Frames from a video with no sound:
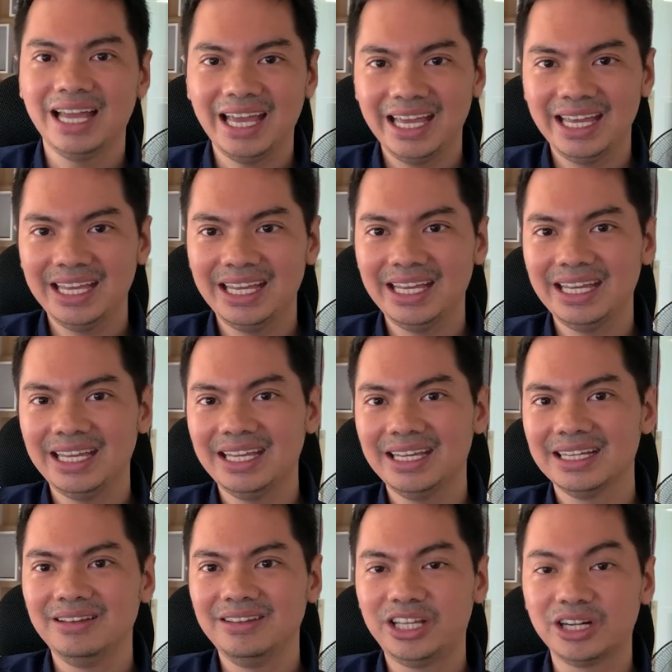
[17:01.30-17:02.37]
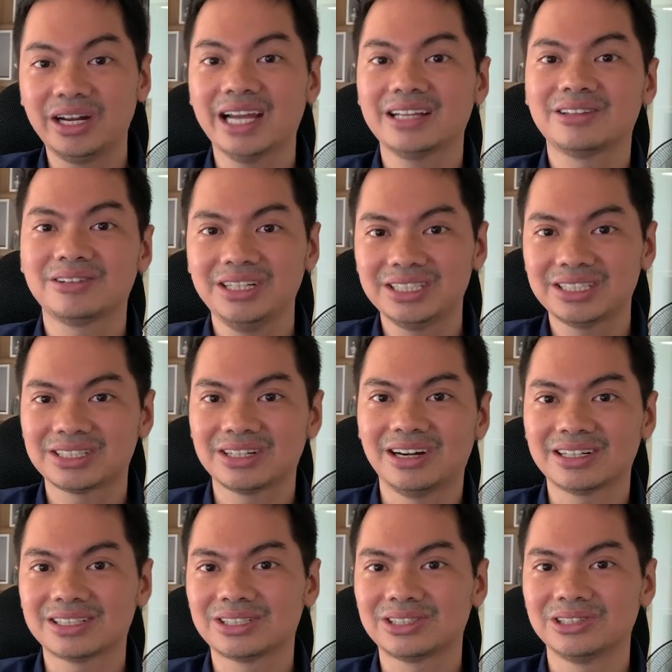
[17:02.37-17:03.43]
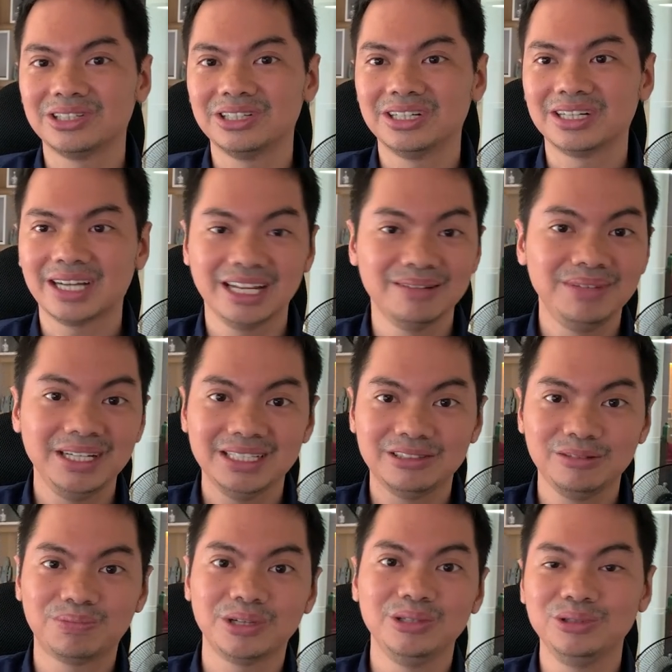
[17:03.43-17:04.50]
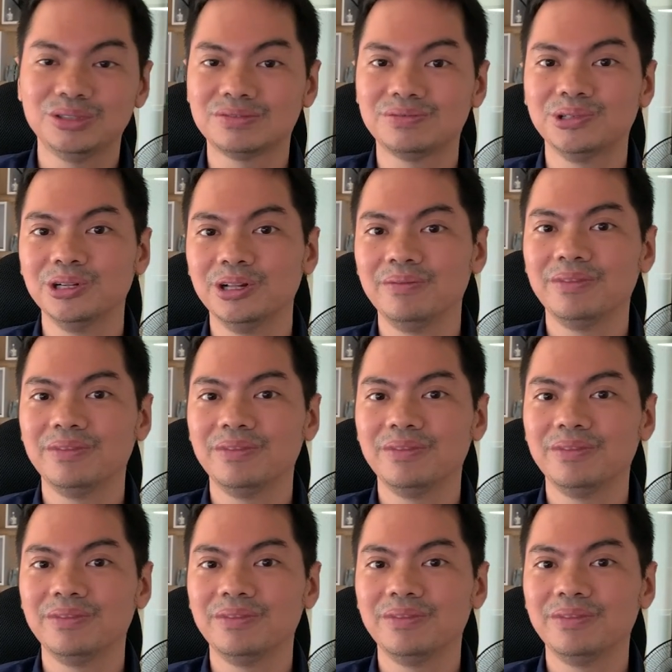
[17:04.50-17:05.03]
a directory structure can be super useful